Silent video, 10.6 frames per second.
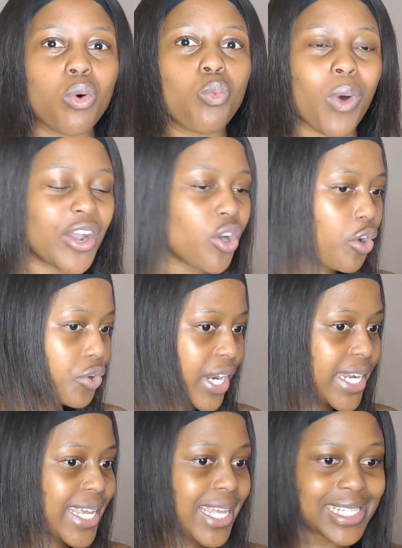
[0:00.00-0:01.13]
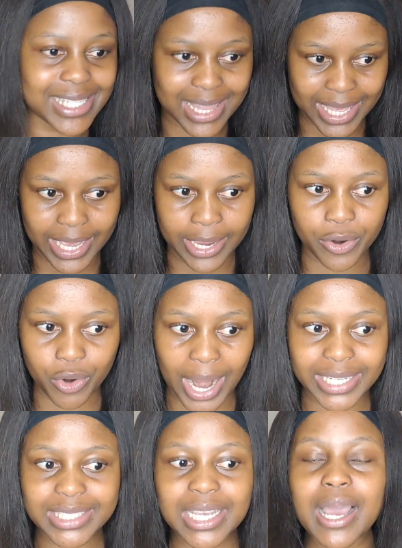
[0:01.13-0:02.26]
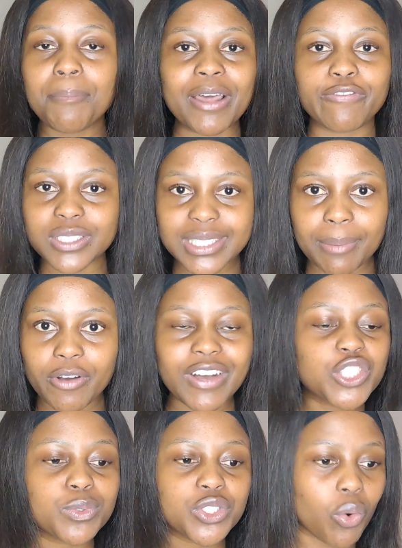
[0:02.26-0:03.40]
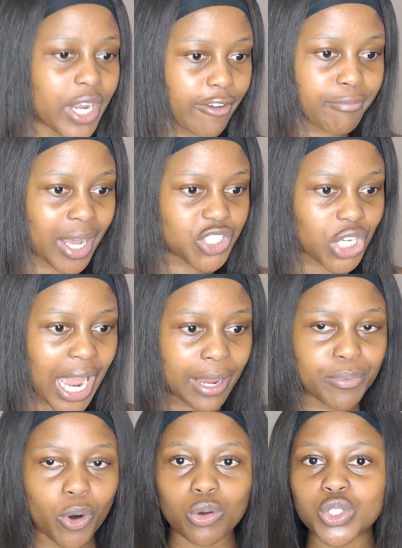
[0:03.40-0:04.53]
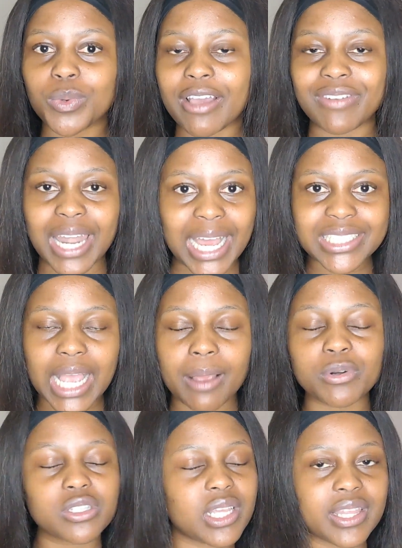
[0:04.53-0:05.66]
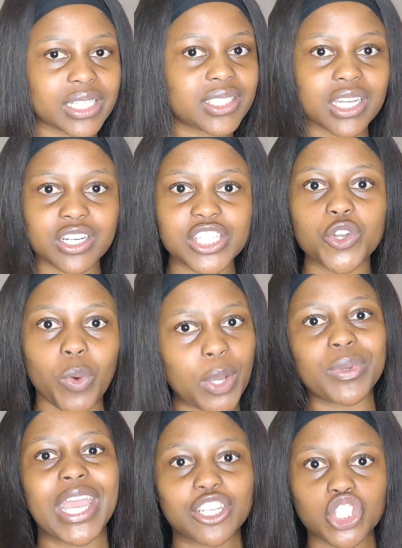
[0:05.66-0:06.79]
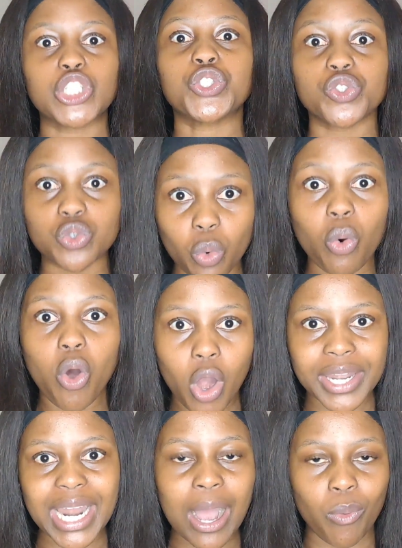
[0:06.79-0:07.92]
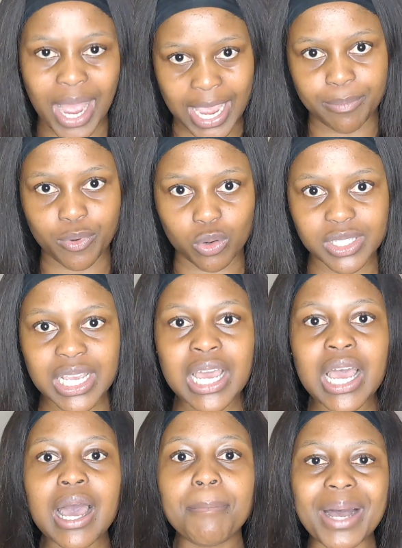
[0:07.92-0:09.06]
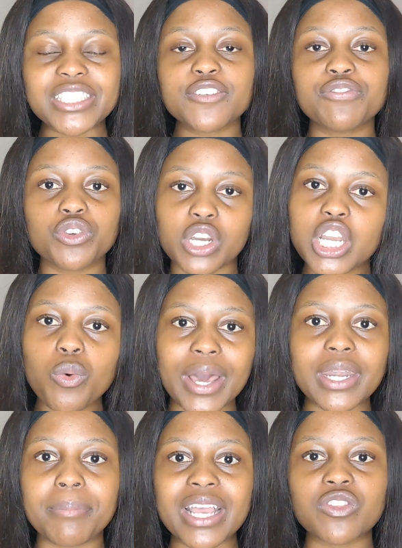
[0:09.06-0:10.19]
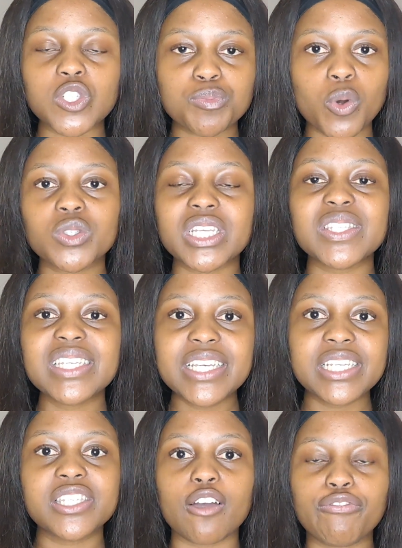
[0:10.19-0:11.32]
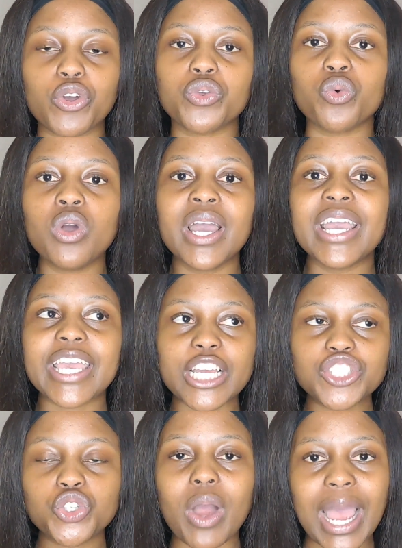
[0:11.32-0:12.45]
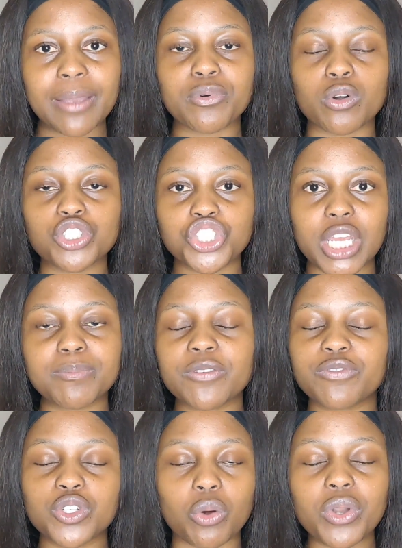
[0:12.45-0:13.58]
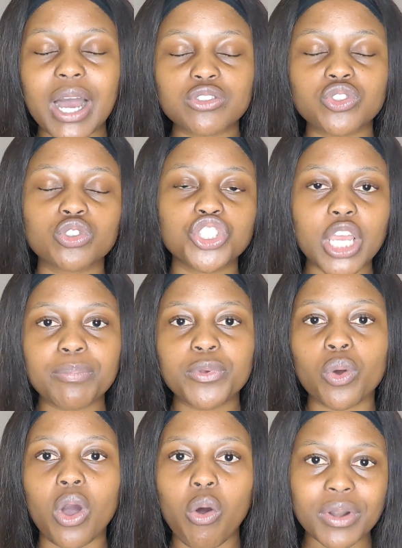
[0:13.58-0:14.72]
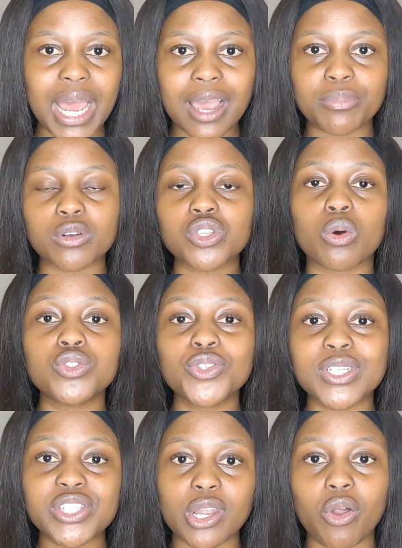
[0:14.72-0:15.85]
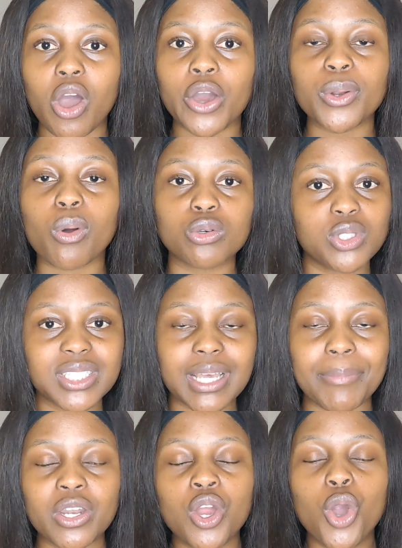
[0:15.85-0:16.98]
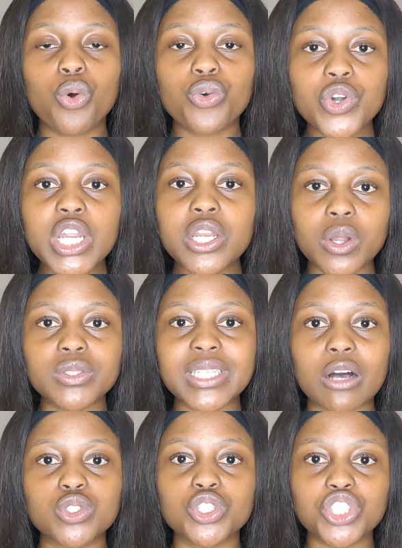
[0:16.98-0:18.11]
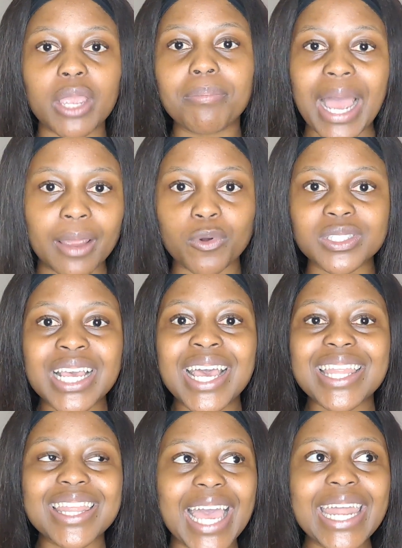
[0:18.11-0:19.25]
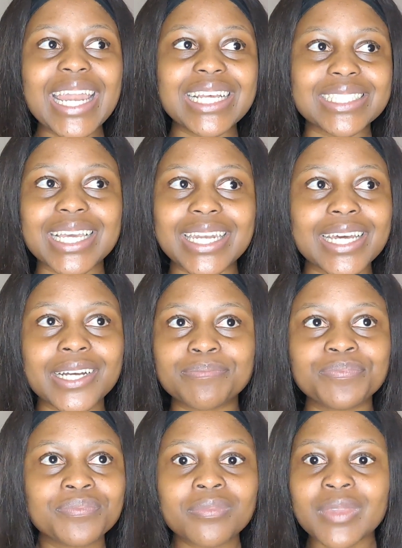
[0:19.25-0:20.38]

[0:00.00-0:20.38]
what already is there, right? But for some of us, we don't have much eyebrows, we have light eyebrows, and that's the reason why we actually draw on our eyebrows. But if you really want to make this process easier for you, get your eyebrows shaped. If you don't know how to shape your own eyebrows, go to a salon or go to someone who really knows how to shape eyebrows. That is gonna